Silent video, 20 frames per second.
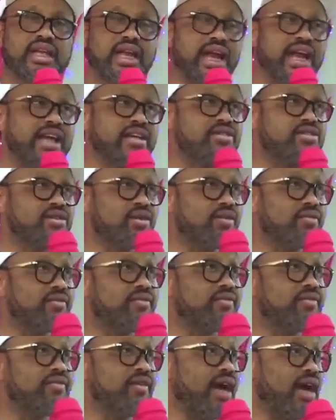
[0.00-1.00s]
The likes
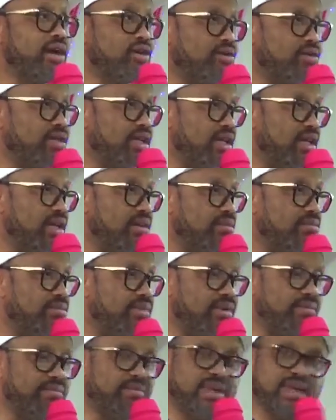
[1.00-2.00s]
of
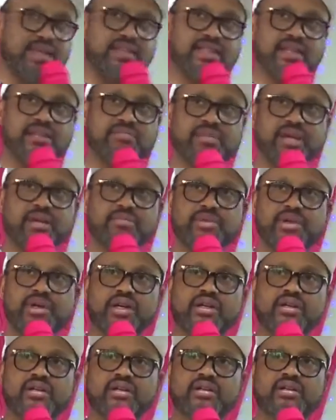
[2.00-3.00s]
Akonyeni, blessed
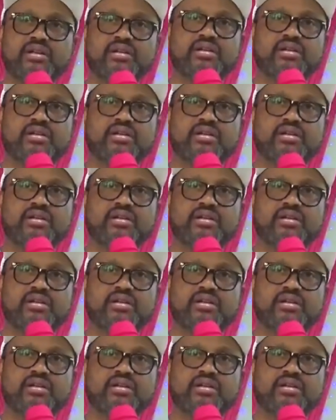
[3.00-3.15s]
memory,